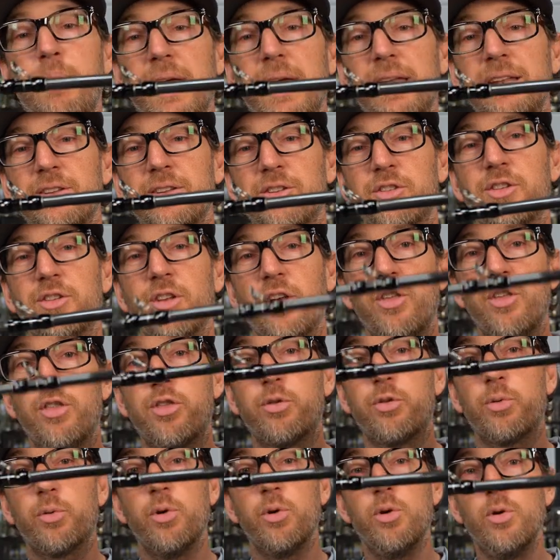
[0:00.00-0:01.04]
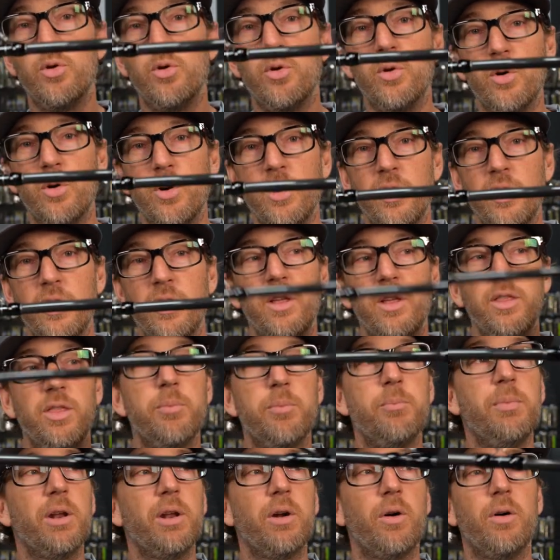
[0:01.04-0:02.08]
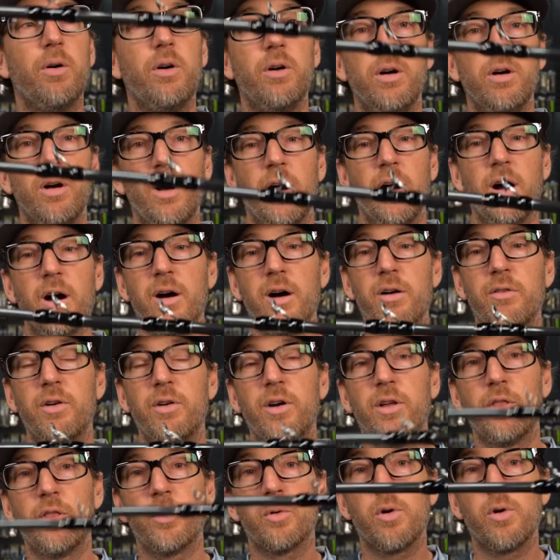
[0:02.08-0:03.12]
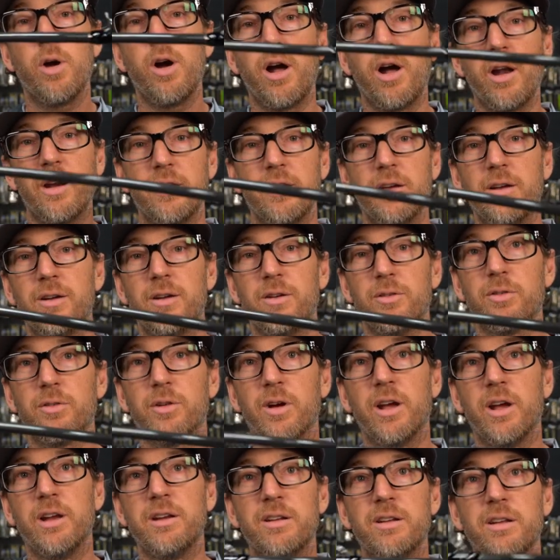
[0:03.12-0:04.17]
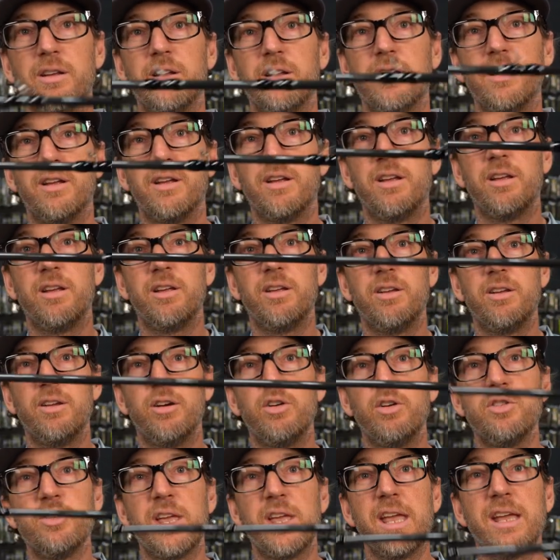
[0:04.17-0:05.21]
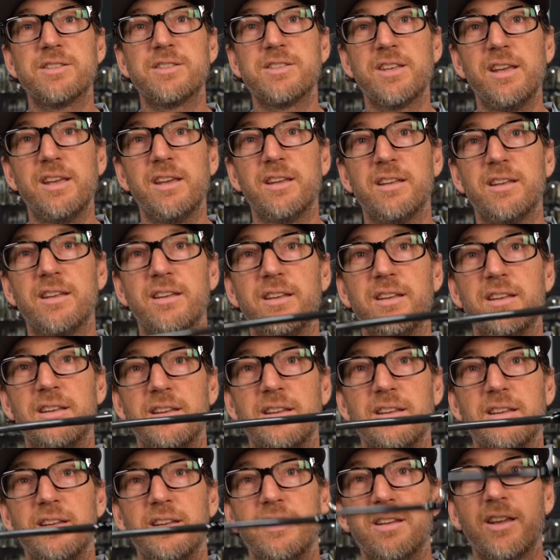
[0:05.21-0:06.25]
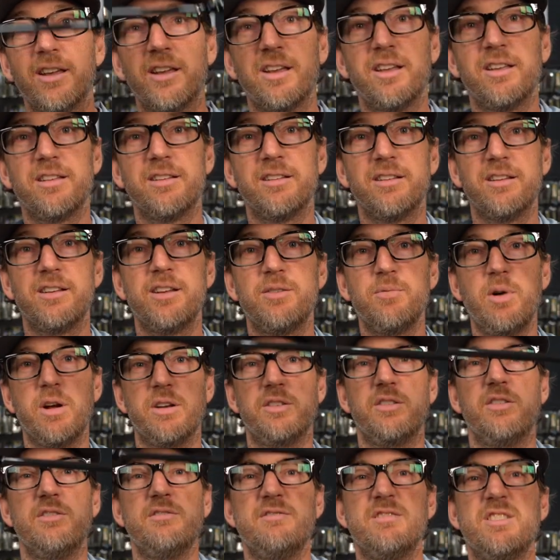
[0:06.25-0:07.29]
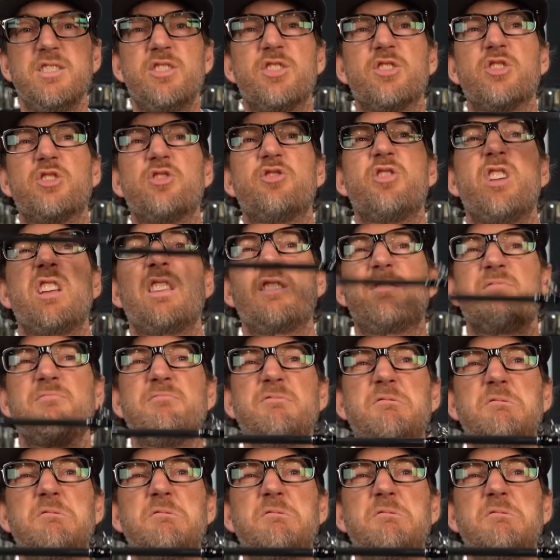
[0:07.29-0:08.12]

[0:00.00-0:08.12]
bends through the middle of the rod. Use your muscles right? and bend that. Thing. But you can't see it? Come on, dude. This is strength.